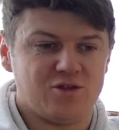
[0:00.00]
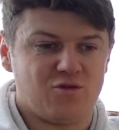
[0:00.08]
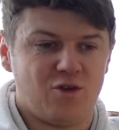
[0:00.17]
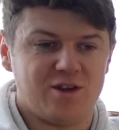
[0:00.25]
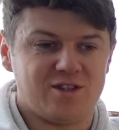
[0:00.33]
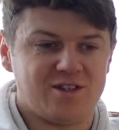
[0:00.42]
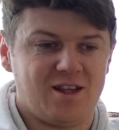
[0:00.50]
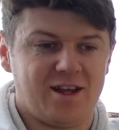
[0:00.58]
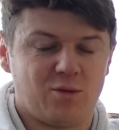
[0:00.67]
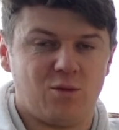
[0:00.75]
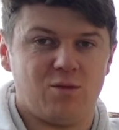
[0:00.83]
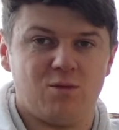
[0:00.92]
Rolls-Royce is
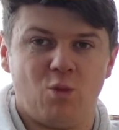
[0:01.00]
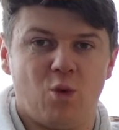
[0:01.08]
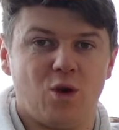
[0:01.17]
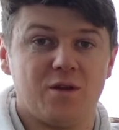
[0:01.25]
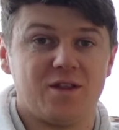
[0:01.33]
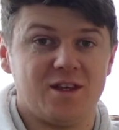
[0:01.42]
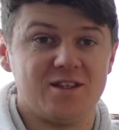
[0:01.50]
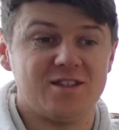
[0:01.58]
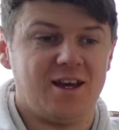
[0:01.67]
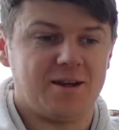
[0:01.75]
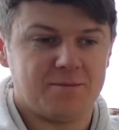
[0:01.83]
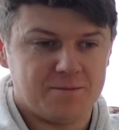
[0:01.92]
like worthless,
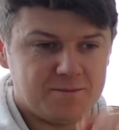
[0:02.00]
like